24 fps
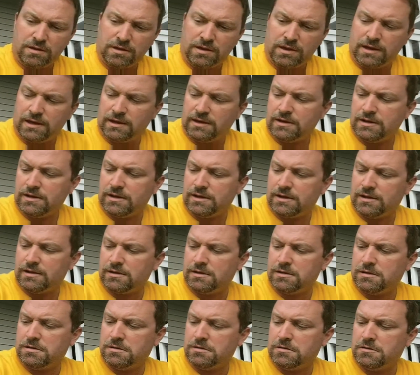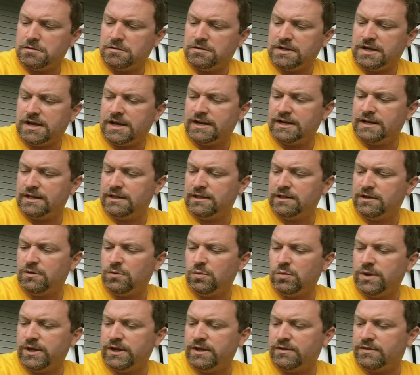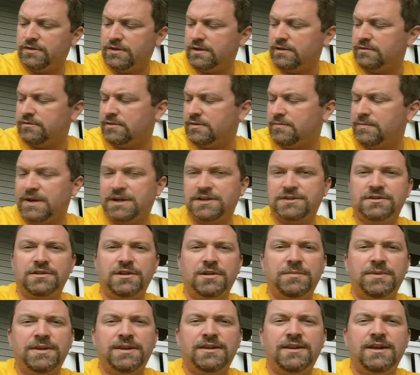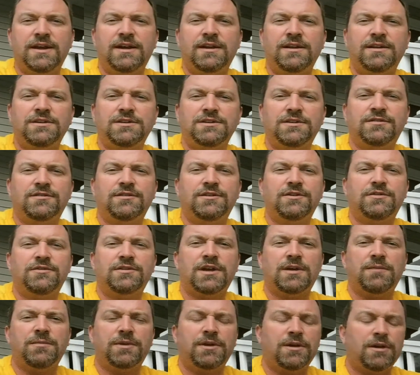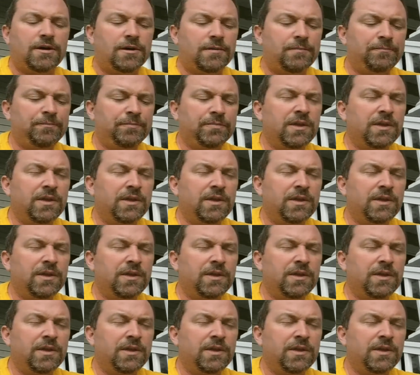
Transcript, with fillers: And uh, they're tiny little wing things. I imagine they'll be dead in just no time at all.